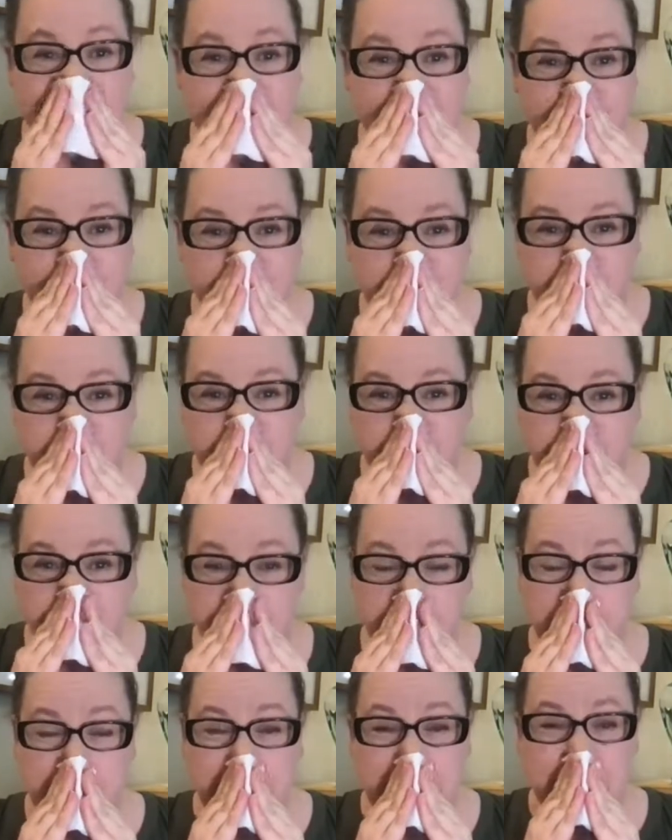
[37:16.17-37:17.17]
no, I've never
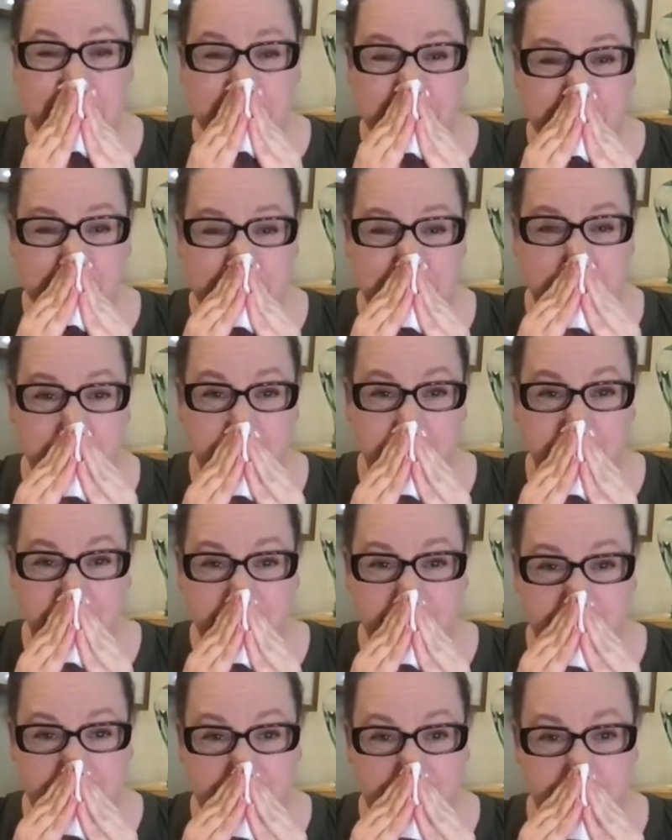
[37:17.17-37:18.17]
been anything but
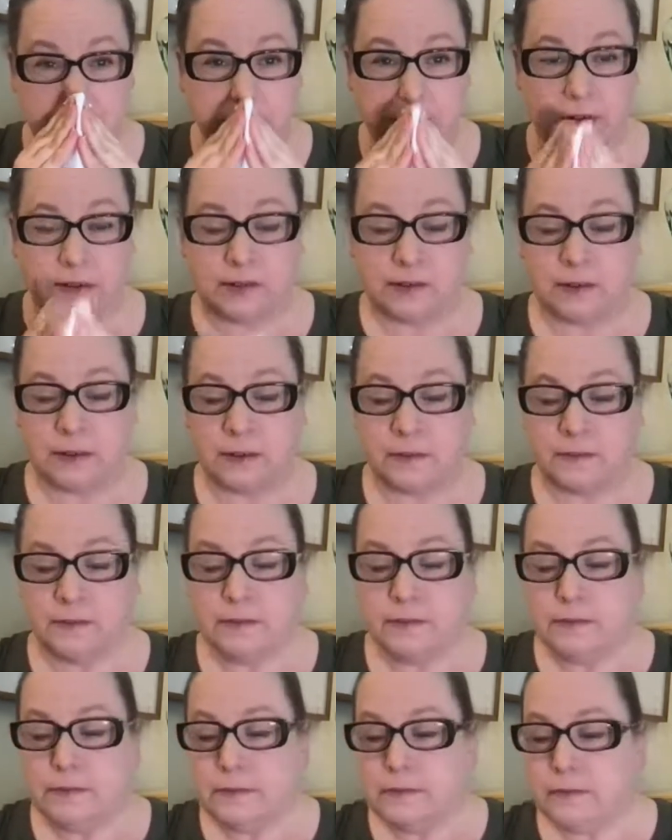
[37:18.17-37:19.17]
a night person.
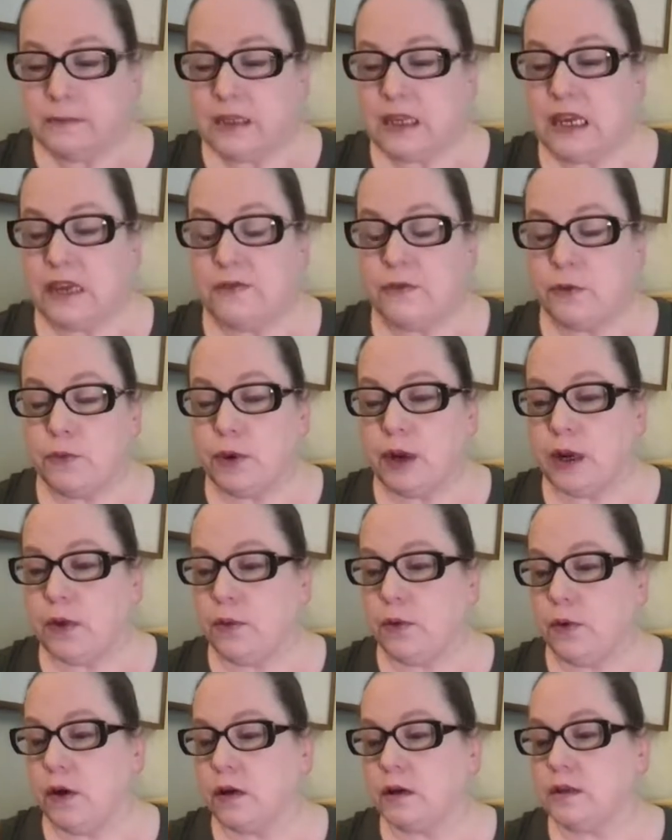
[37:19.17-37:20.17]
Even when I
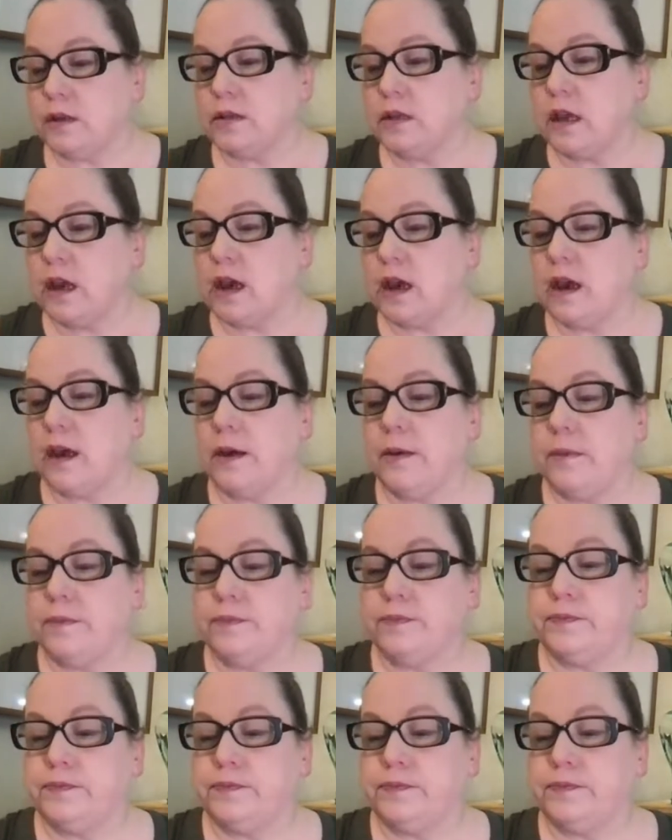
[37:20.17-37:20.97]
worked, I